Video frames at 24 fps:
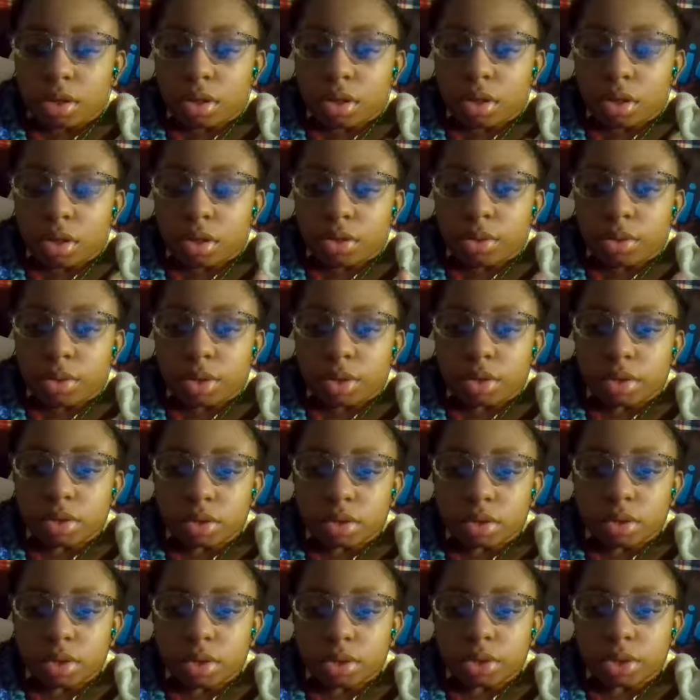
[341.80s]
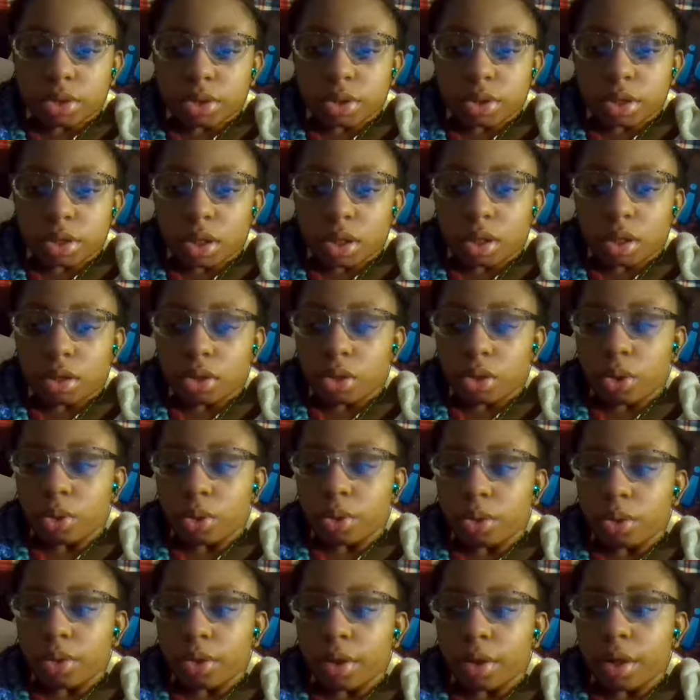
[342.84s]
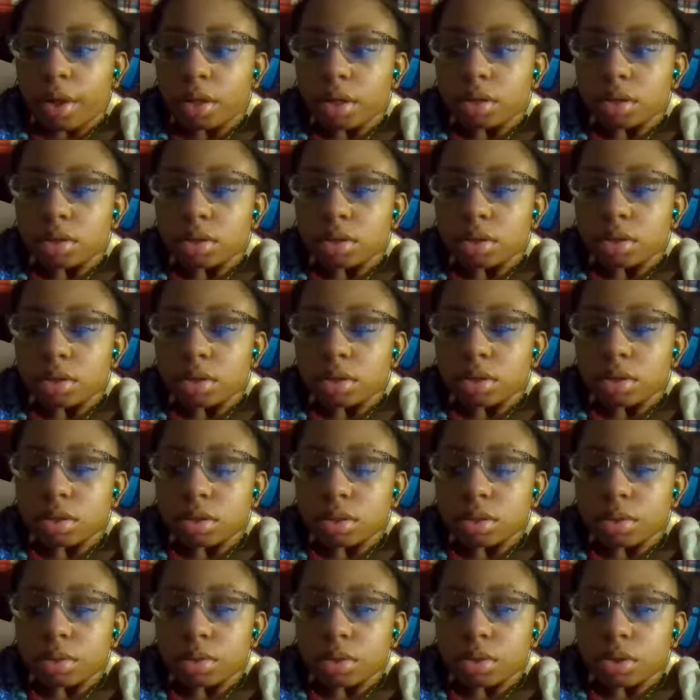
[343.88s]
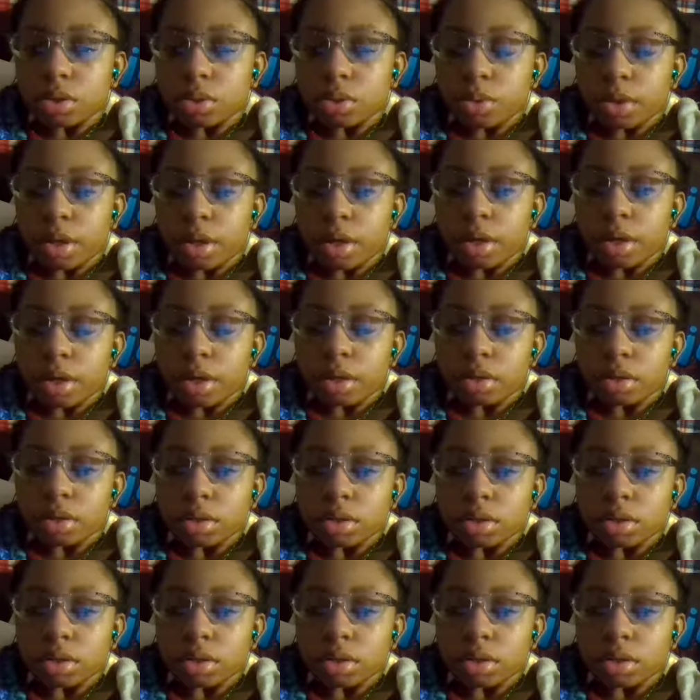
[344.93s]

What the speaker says: and you need to understand though that you can't,